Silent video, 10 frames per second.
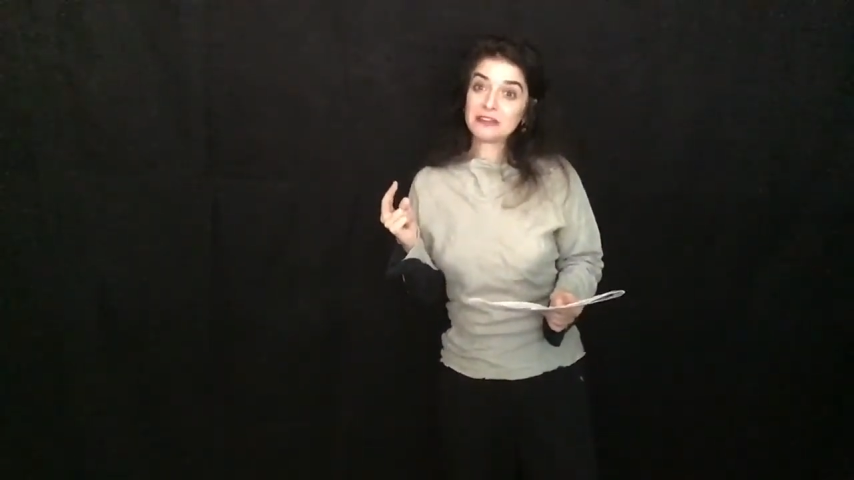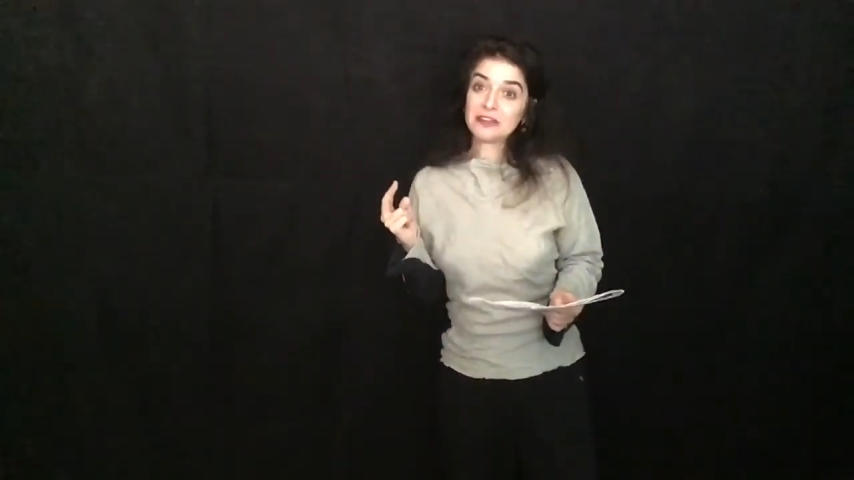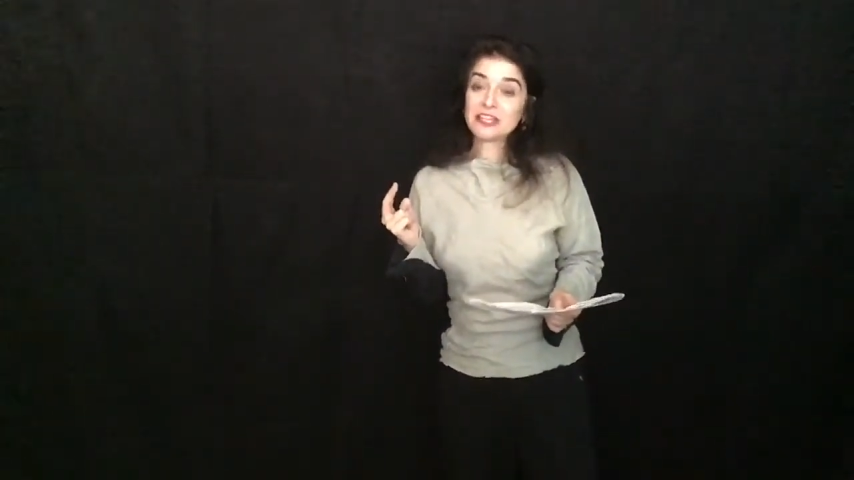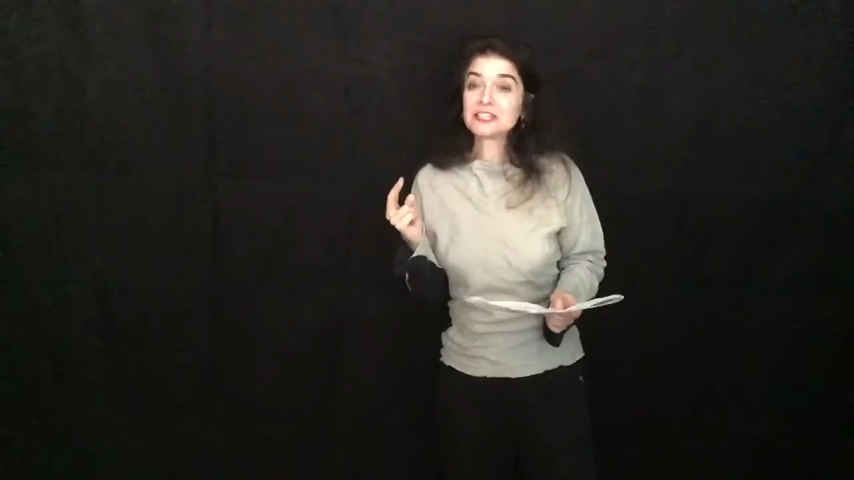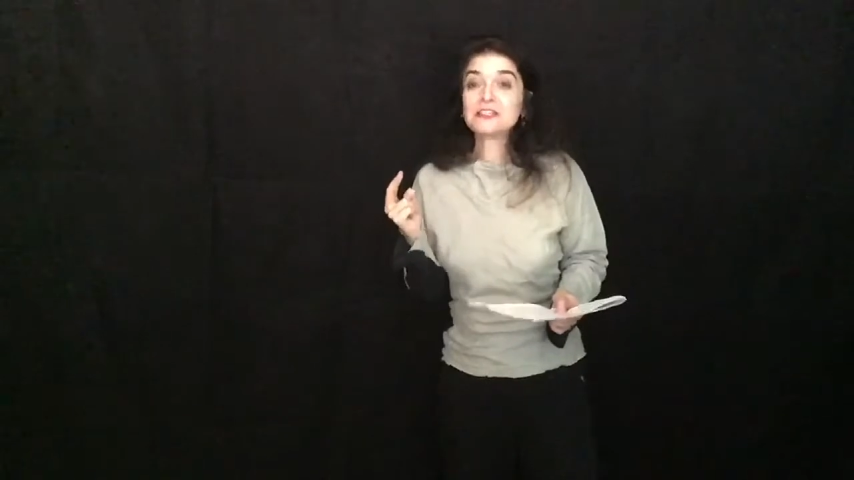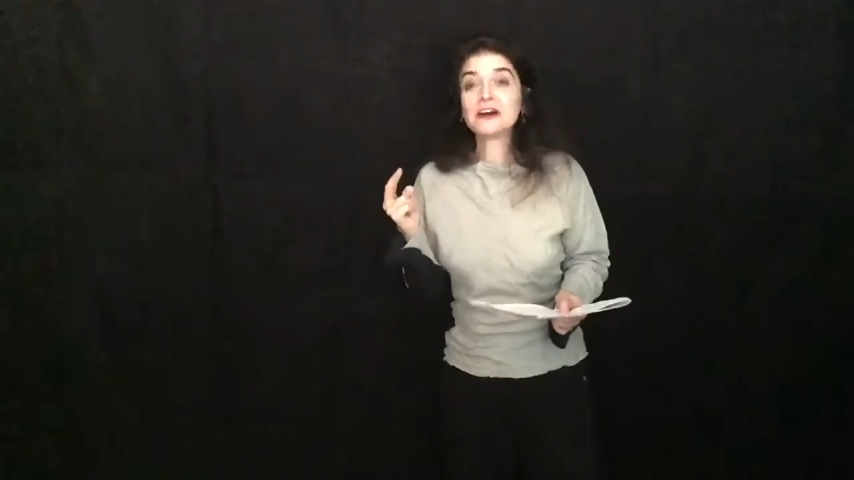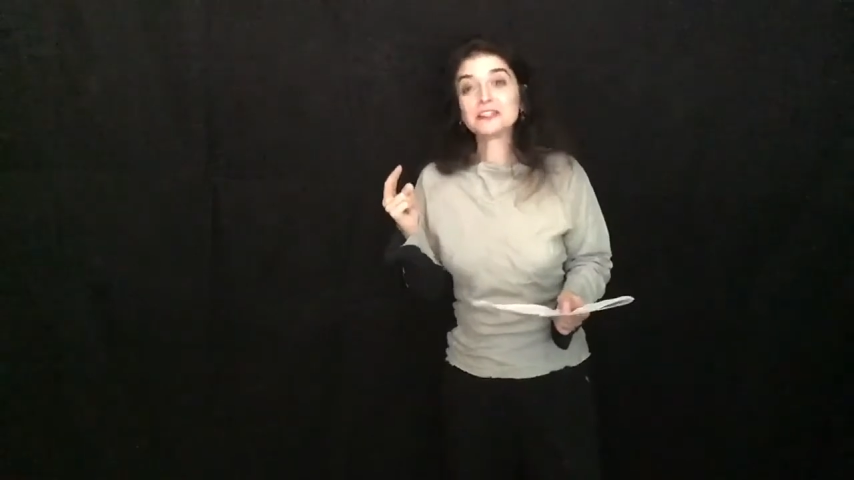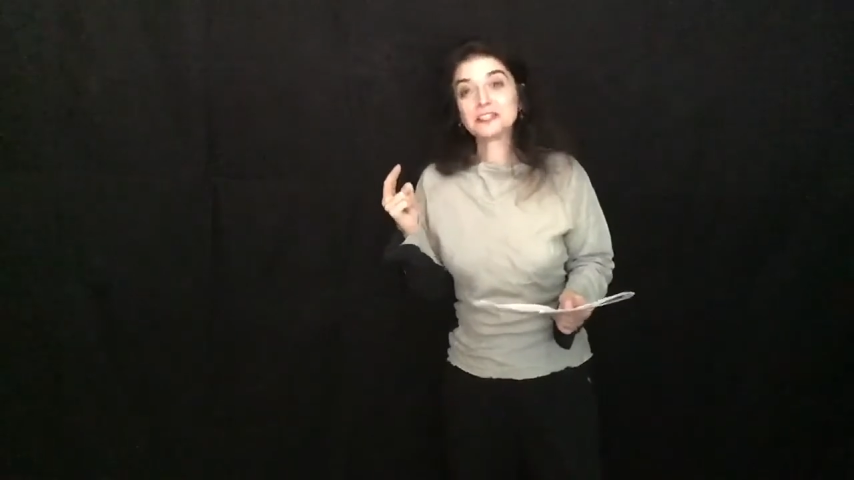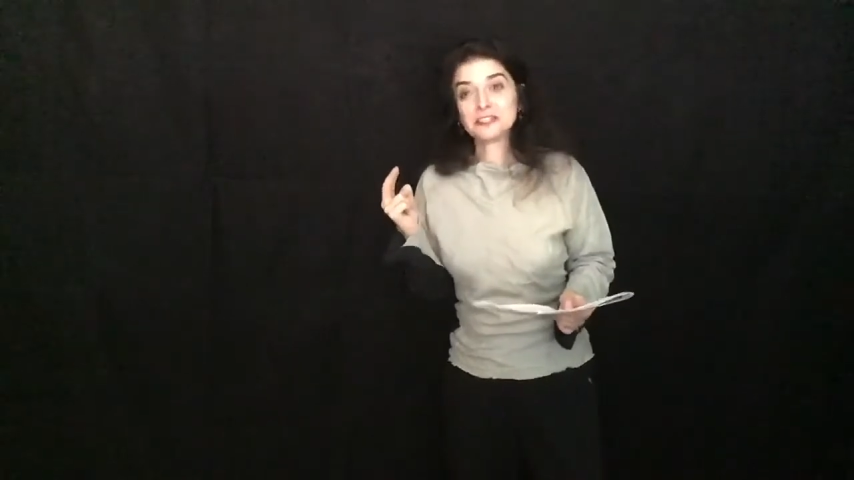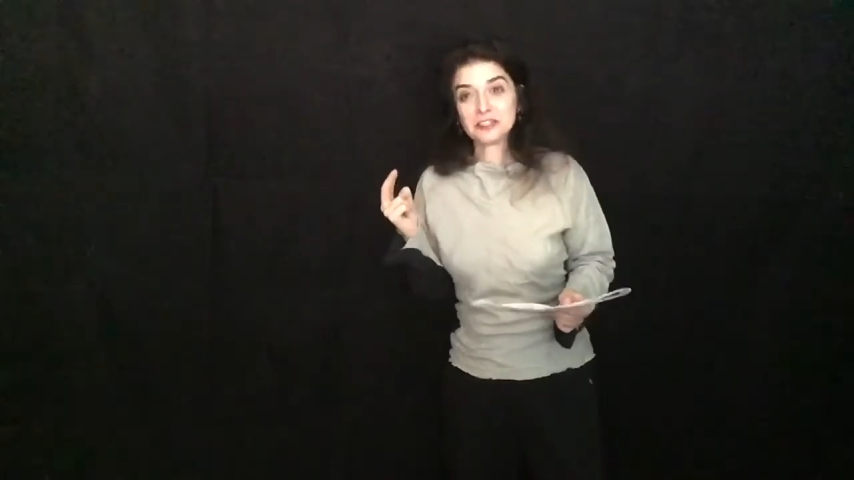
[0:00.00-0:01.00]
It's
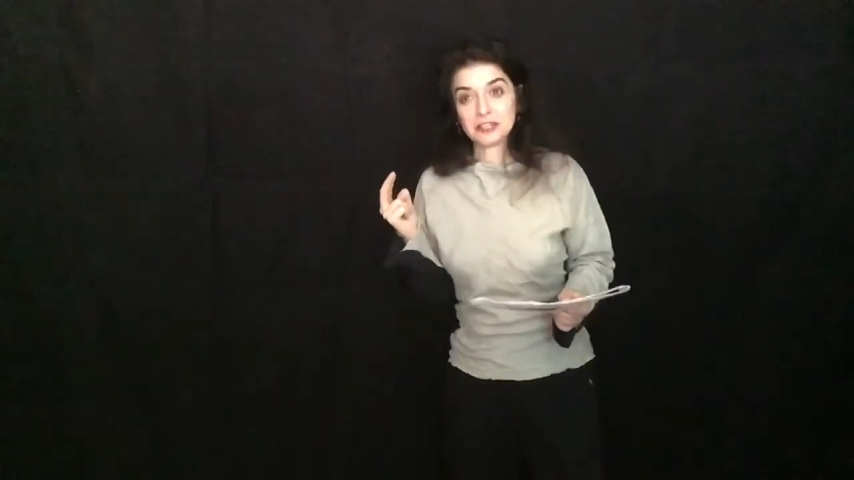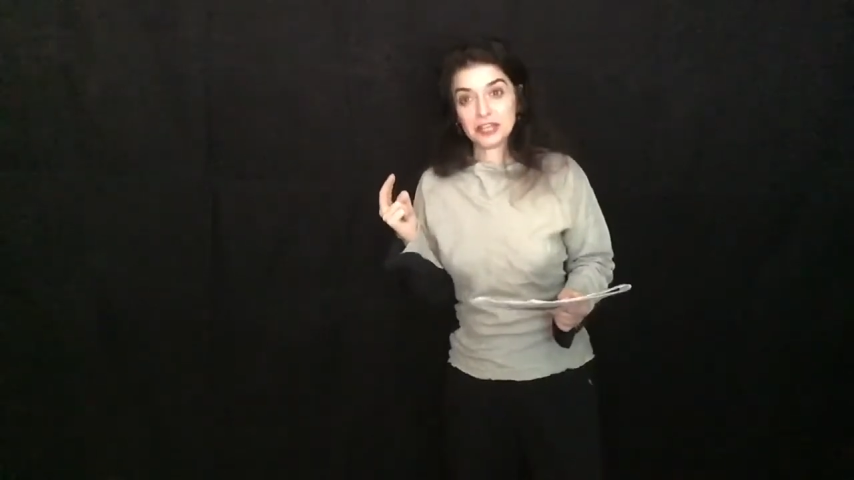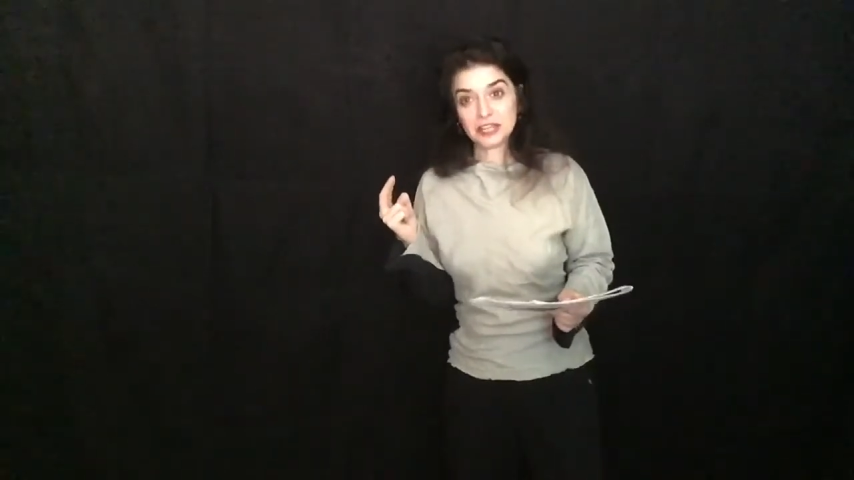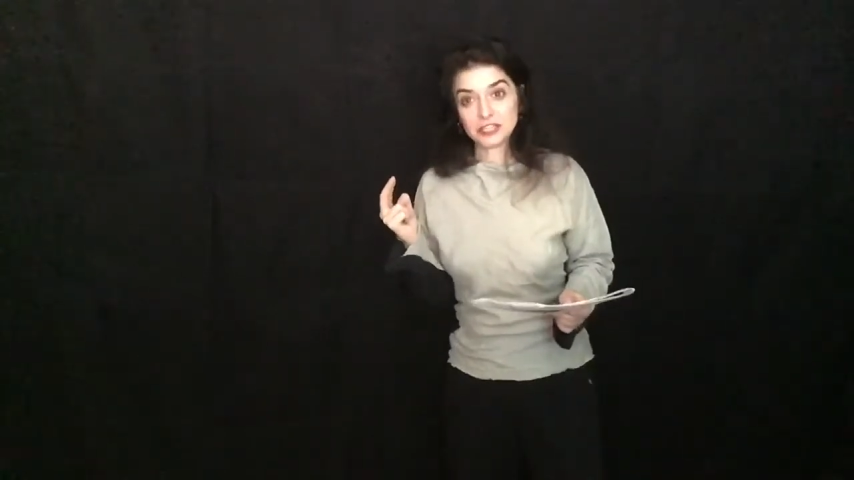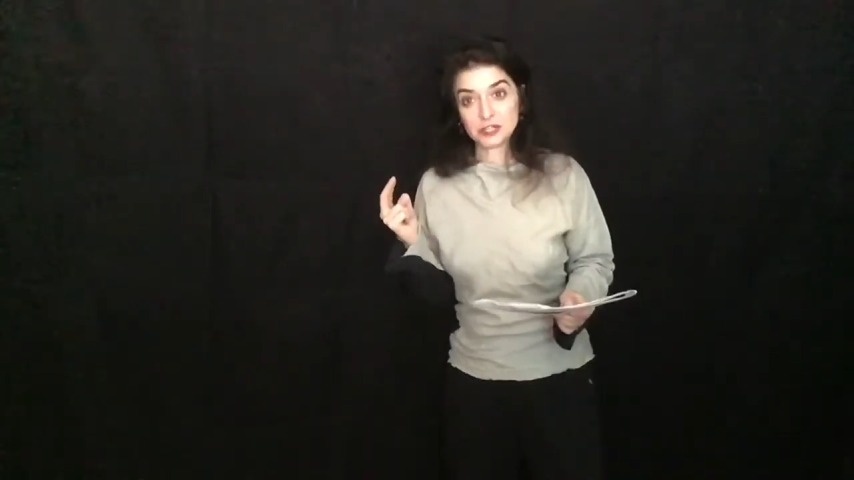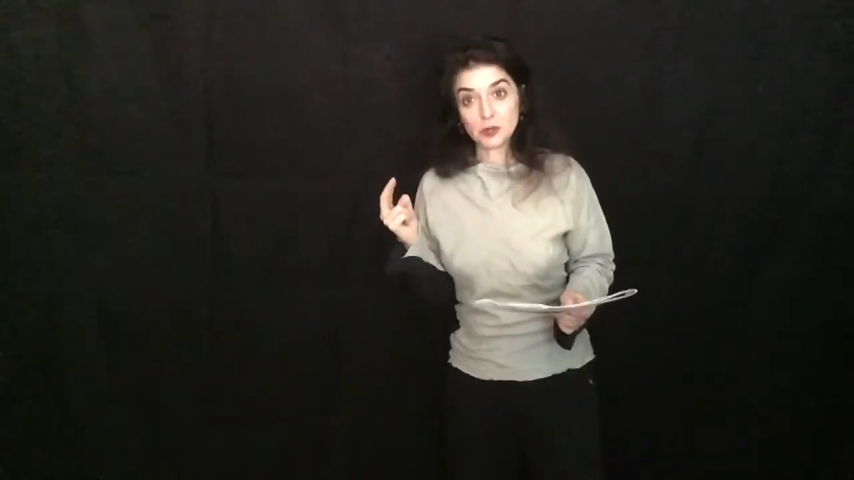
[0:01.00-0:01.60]
not in your nature,